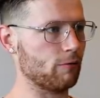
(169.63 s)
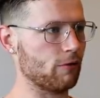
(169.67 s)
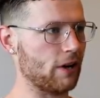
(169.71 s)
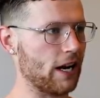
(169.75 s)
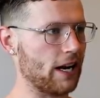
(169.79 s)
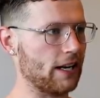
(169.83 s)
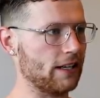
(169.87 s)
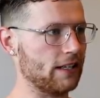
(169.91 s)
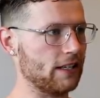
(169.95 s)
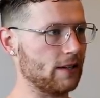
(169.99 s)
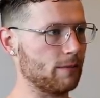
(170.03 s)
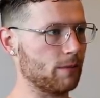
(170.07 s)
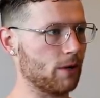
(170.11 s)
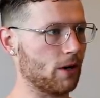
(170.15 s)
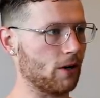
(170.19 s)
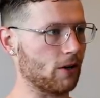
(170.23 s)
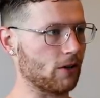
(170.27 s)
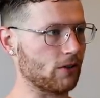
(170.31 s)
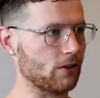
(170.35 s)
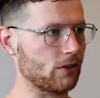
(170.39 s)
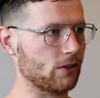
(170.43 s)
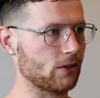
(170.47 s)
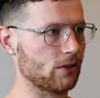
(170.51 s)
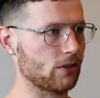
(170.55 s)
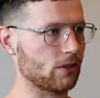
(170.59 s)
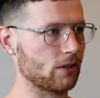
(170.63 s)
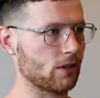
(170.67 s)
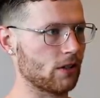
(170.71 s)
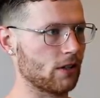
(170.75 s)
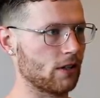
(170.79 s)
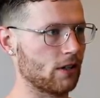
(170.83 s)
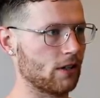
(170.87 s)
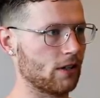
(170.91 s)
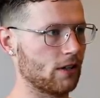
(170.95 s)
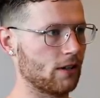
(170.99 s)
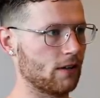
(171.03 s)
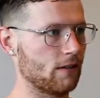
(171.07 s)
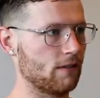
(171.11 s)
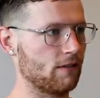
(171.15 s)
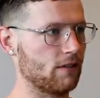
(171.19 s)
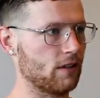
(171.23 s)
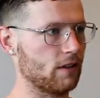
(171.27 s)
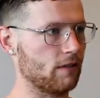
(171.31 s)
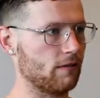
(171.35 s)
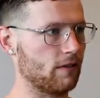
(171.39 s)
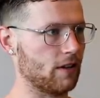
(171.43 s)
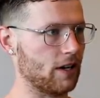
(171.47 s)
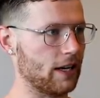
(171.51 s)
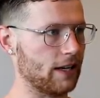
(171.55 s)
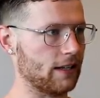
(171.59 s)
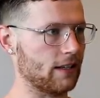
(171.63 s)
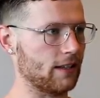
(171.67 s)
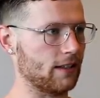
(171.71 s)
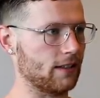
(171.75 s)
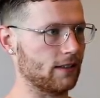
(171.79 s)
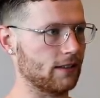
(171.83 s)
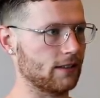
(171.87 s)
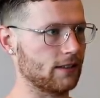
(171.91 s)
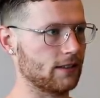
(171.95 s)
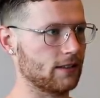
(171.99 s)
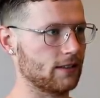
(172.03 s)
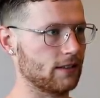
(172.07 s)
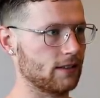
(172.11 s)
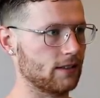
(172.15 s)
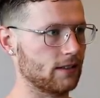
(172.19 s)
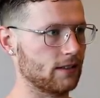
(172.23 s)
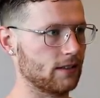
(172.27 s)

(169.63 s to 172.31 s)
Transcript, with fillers: Randy Moss for the Vikings.